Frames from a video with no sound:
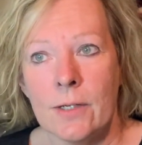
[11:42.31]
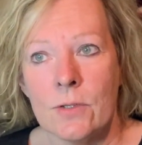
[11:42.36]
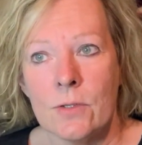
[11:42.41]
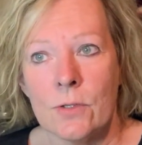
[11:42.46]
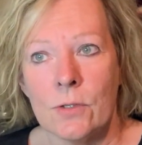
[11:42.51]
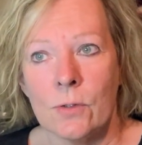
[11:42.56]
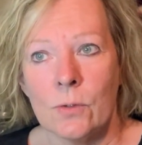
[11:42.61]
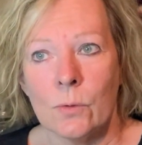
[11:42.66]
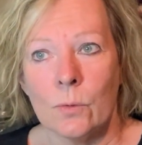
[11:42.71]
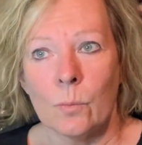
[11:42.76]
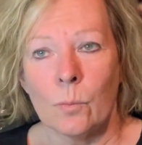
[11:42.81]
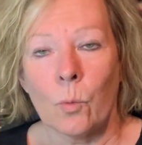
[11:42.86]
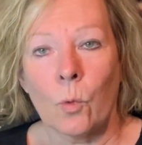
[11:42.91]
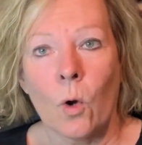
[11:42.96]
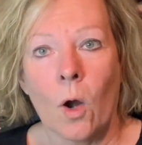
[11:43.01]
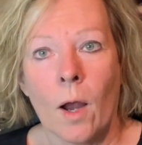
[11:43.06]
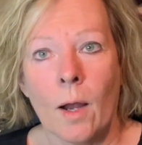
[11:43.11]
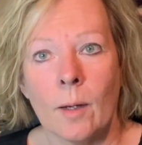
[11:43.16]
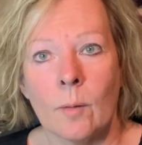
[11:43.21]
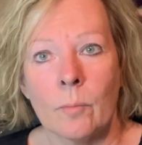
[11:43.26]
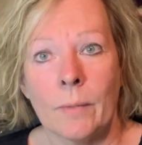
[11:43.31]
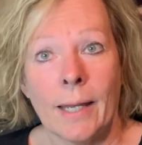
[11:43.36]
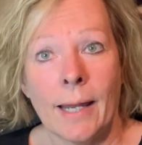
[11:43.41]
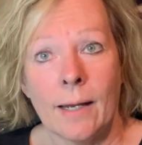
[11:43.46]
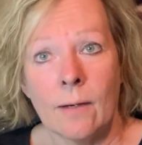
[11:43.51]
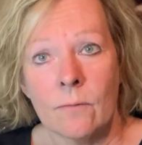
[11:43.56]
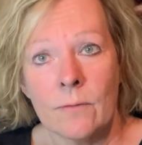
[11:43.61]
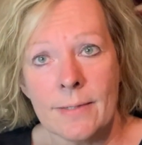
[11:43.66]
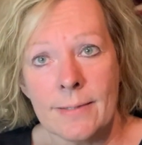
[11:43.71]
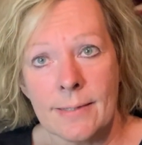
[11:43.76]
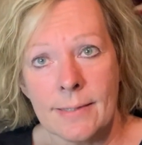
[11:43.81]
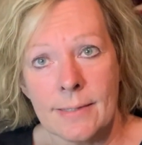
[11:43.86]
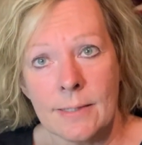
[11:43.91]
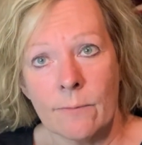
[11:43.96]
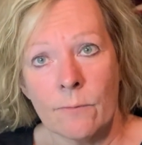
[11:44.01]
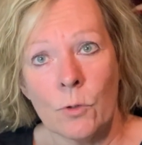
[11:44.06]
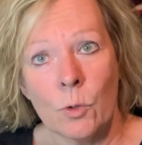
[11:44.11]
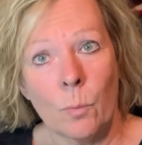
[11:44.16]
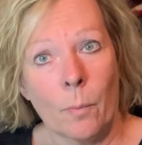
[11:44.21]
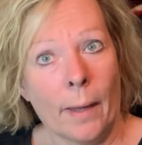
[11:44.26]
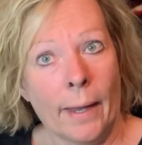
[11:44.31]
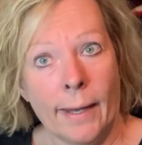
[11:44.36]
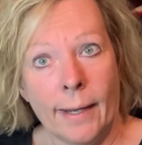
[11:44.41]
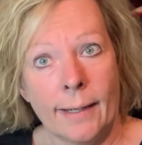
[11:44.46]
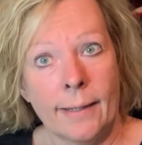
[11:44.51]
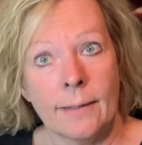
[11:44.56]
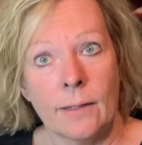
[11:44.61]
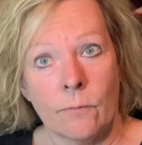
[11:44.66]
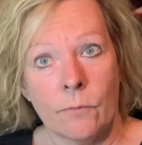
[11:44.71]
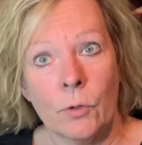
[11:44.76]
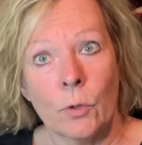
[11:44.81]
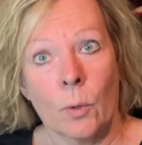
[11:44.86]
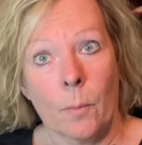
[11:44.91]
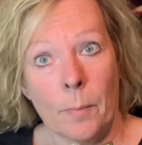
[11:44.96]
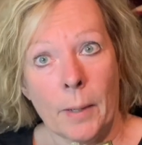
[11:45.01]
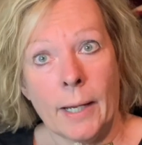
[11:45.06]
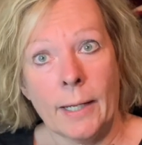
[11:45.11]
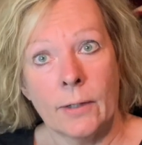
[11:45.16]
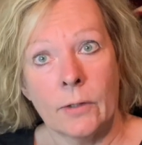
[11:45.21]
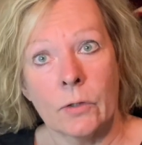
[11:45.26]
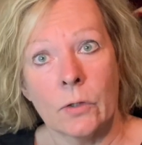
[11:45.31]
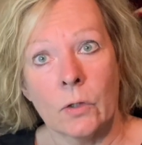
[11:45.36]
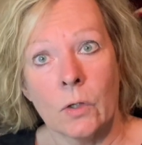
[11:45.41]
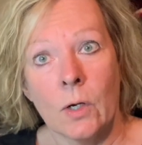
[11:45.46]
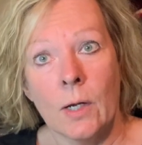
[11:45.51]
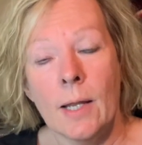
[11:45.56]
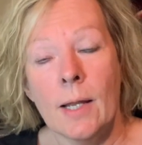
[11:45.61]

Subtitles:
to prime canvases if you're a painter.